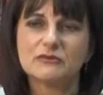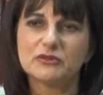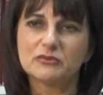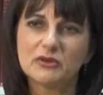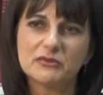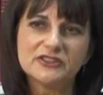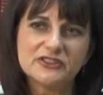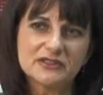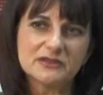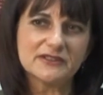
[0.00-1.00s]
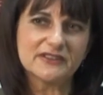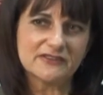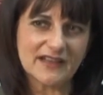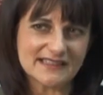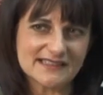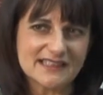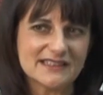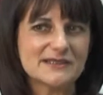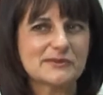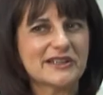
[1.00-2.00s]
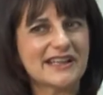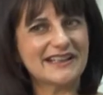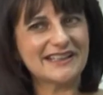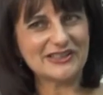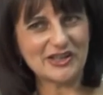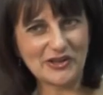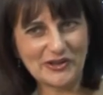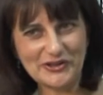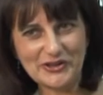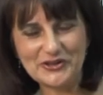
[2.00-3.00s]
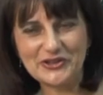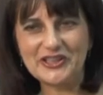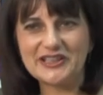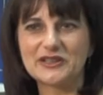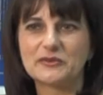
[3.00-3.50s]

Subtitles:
But what we're doing with the vaccine is we're getting in a lot earlier.